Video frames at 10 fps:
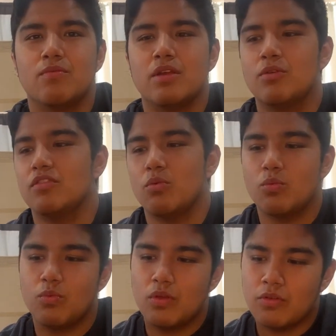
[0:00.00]
It was
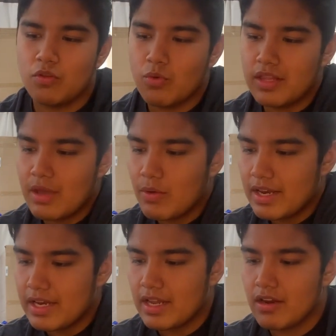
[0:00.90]
the one that went
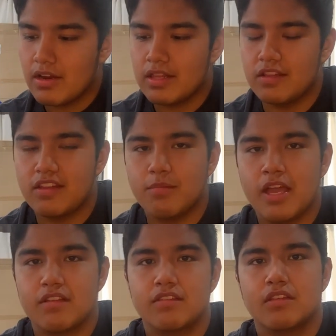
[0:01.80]
in here in the
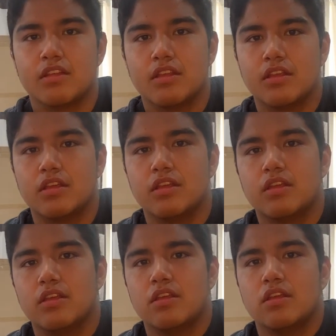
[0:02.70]
T-Max,
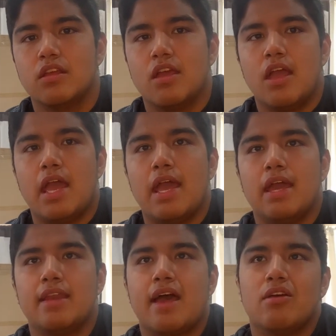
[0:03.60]

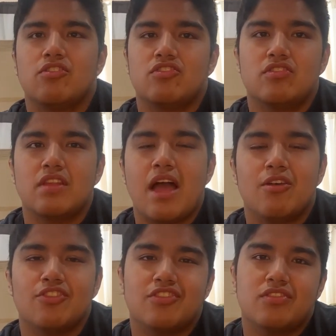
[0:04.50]
and I was
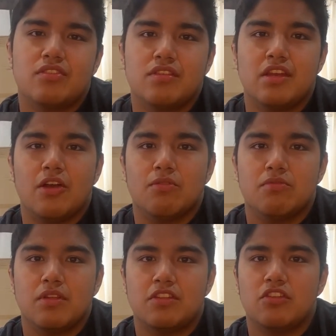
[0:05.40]
just, you know,
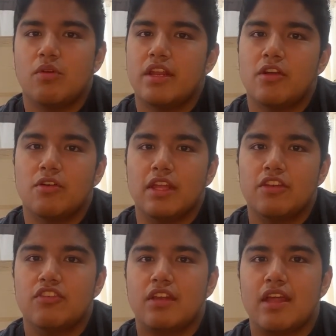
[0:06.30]
it's a 20-year-old
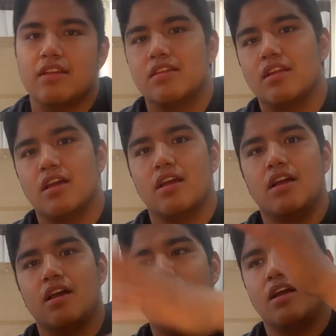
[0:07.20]
engine and
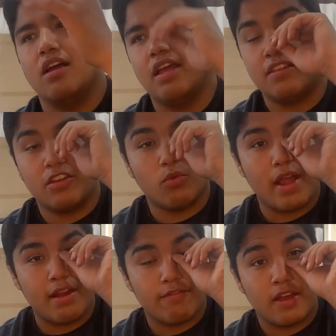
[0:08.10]
it still
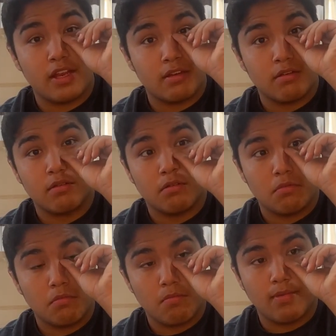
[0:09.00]
ran fine,
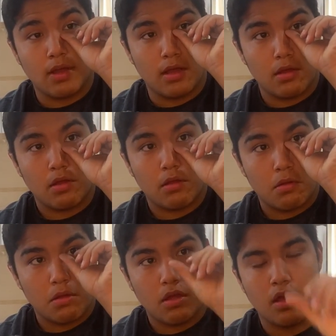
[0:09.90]
but
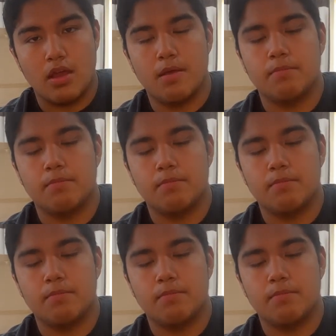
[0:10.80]
I